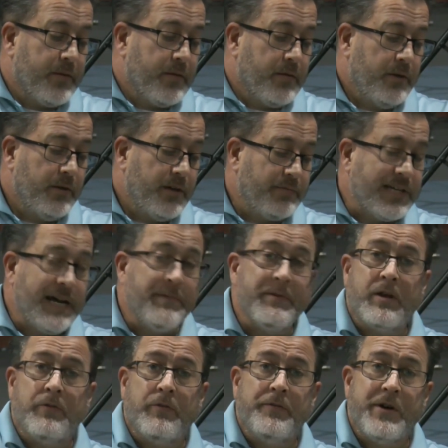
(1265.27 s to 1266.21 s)
We don't have time to
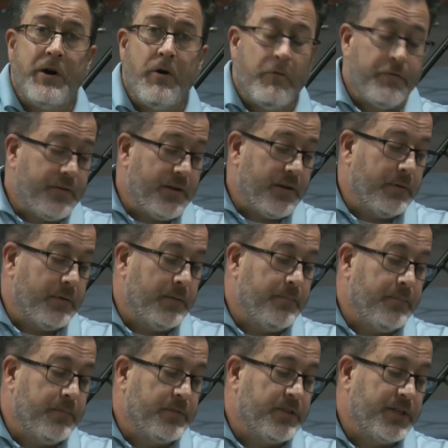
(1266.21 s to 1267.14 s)
go through the whole thing, but
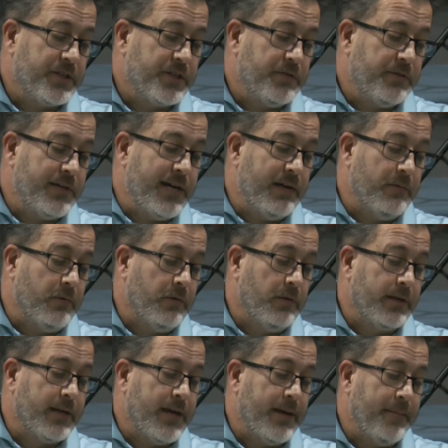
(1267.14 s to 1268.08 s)
6 through 9 we'll
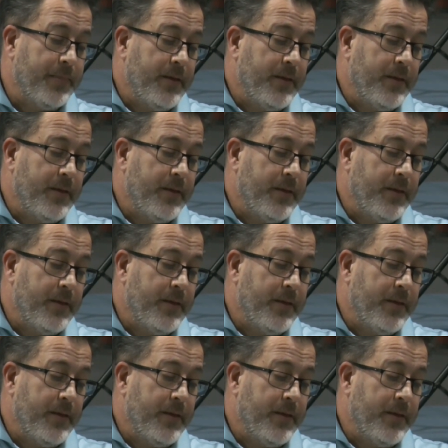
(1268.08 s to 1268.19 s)
look at.